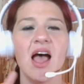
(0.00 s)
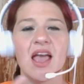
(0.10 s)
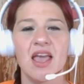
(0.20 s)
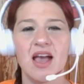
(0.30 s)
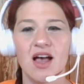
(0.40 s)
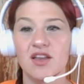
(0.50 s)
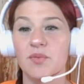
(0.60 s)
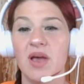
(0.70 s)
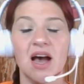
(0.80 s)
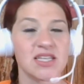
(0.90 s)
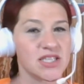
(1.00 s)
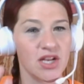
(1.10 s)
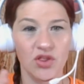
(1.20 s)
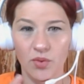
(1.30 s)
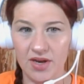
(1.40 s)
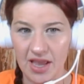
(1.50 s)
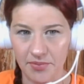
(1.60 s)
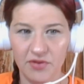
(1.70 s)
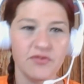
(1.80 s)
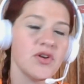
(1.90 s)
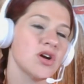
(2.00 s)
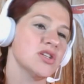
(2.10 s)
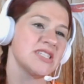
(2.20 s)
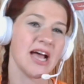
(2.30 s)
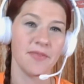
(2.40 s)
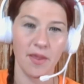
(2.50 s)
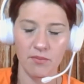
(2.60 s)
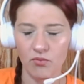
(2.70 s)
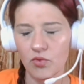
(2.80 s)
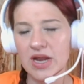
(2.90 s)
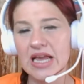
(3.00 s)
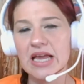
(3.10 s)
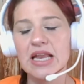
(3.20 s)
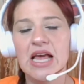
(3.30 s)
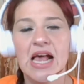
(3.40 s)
and we isolated the word capital first, had them read,